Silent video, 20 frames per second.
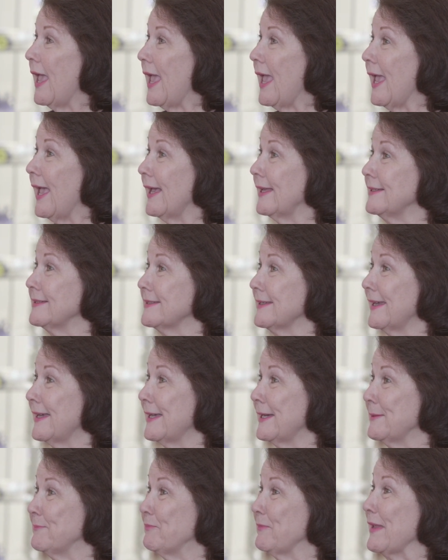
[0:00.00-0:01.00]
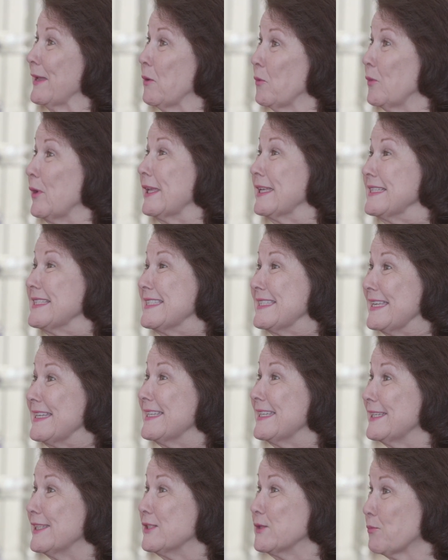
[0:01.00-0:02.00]
And we can
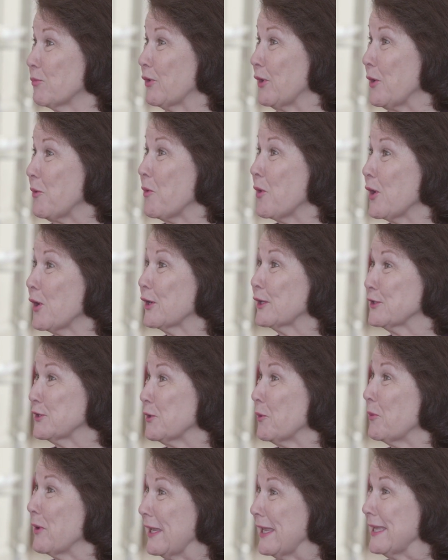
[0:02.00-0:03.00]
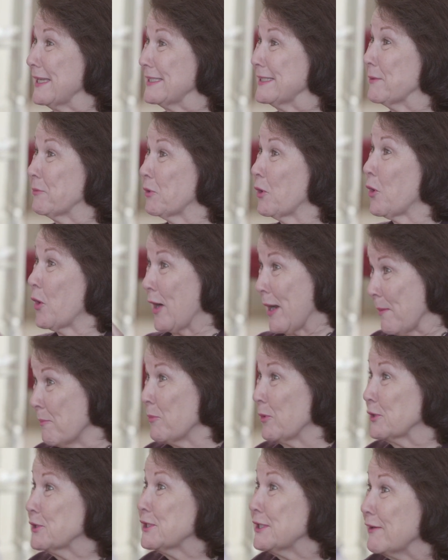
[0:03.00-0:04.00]
send it as pre-work so we get to cram
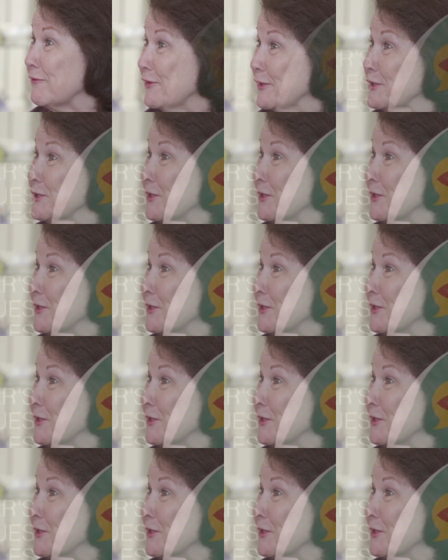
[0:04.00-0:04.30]
more stuff